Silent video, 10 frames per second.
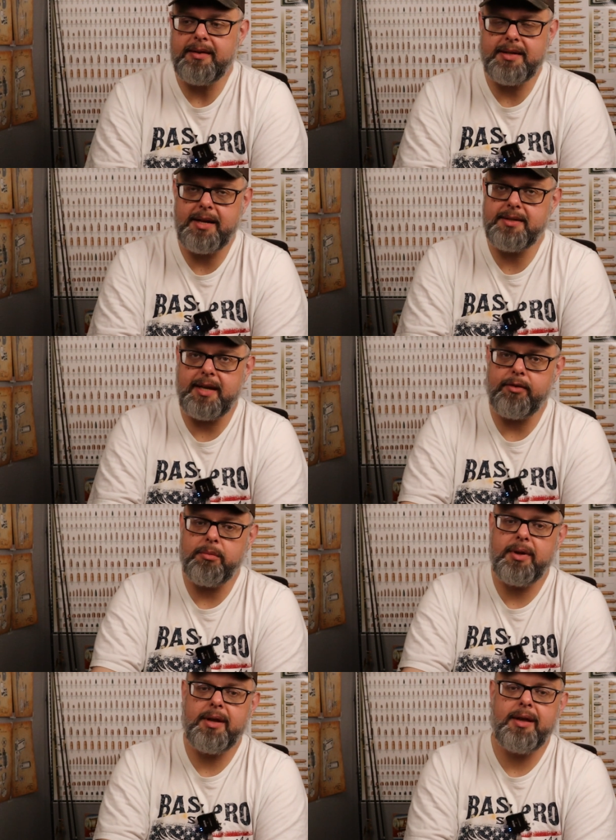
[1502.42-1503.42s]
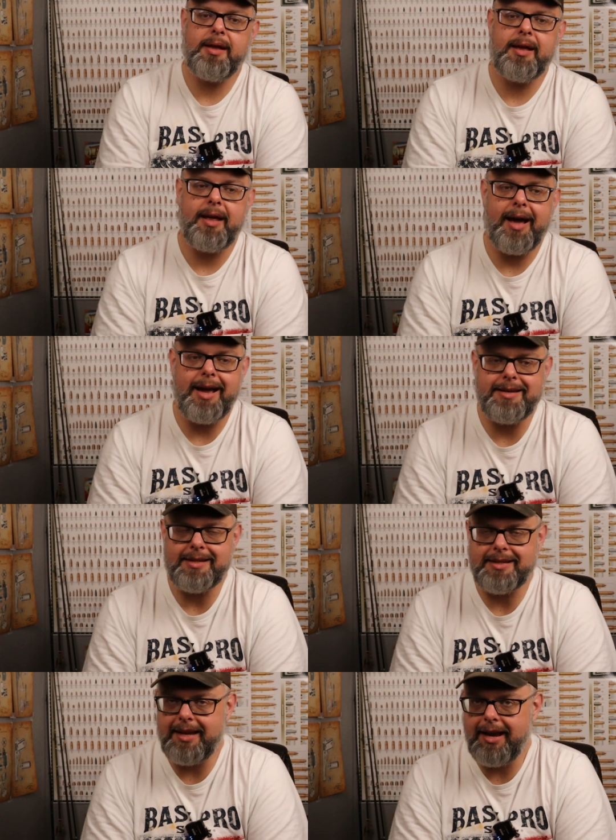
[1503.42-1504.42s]
tons of them. I
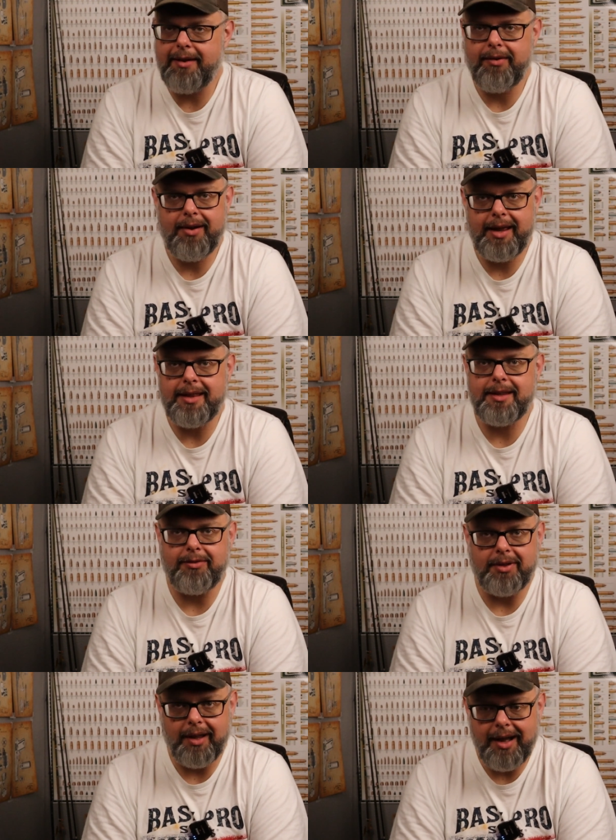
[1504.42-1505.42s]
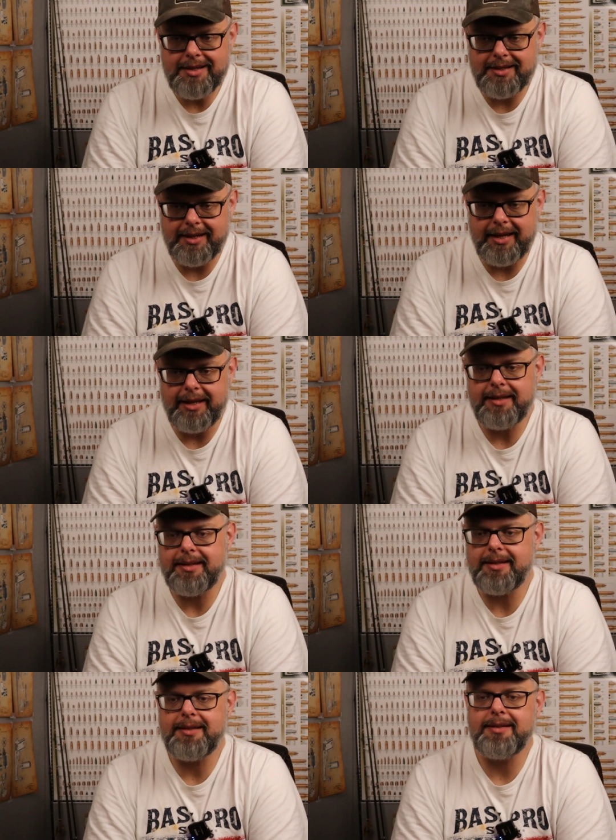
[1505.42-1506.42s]
just never get the velocity
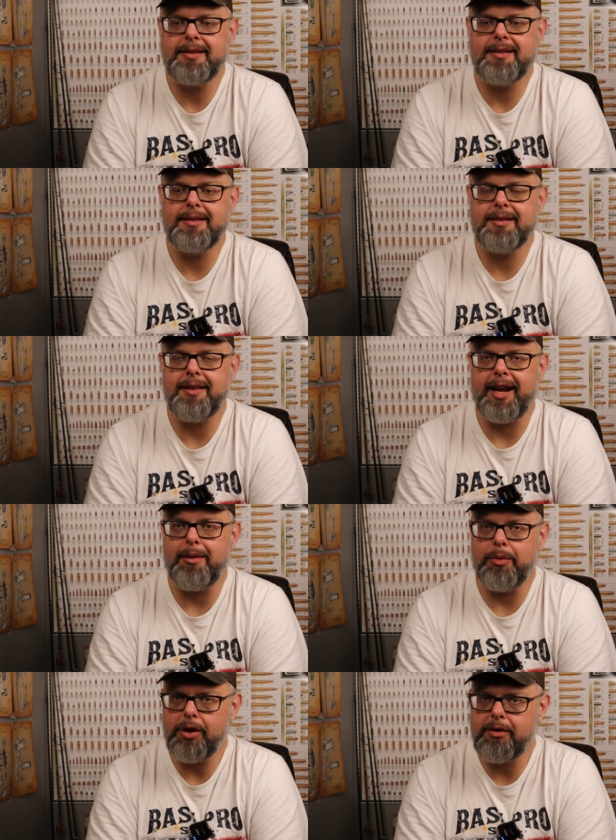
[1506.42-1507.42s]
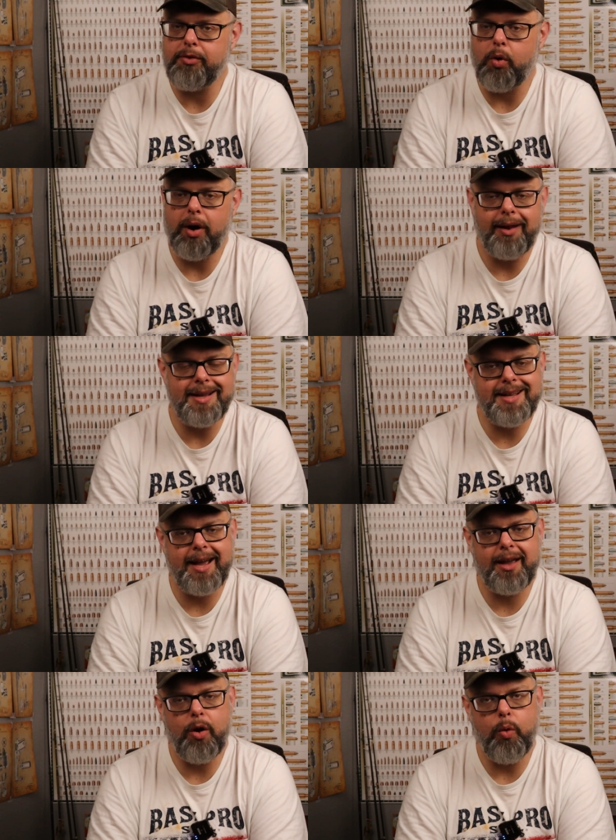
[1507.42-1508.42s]
that I'm looking for unless
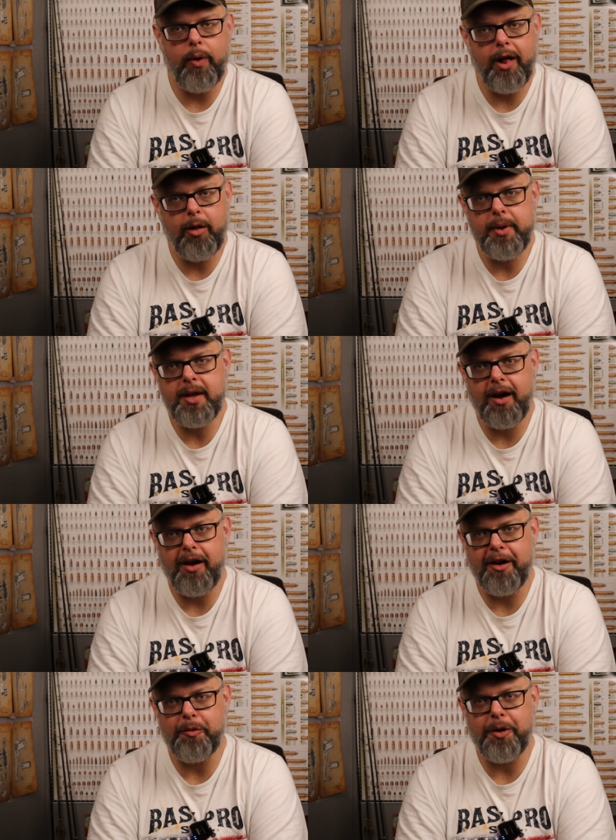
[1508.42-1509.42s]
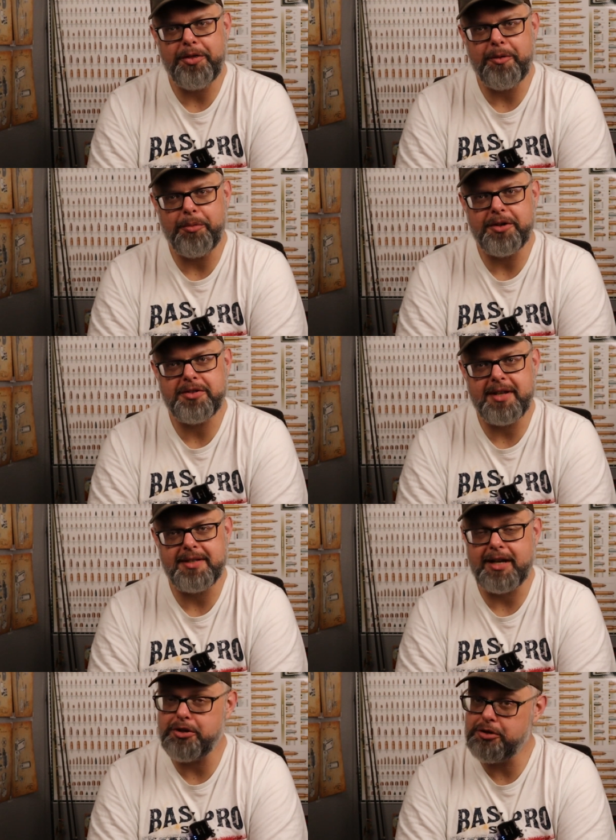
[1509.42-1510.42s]
I go well beyond what the book
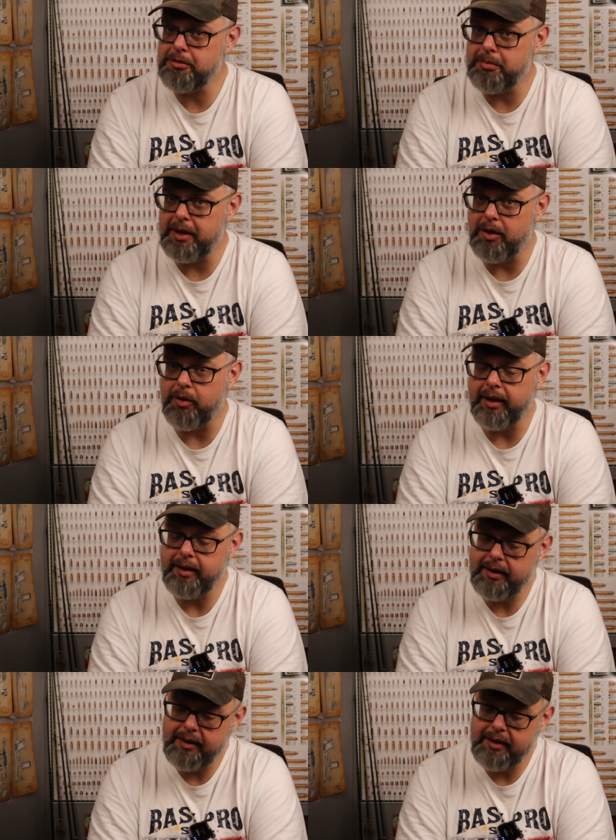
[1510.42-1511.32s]
says I should be going.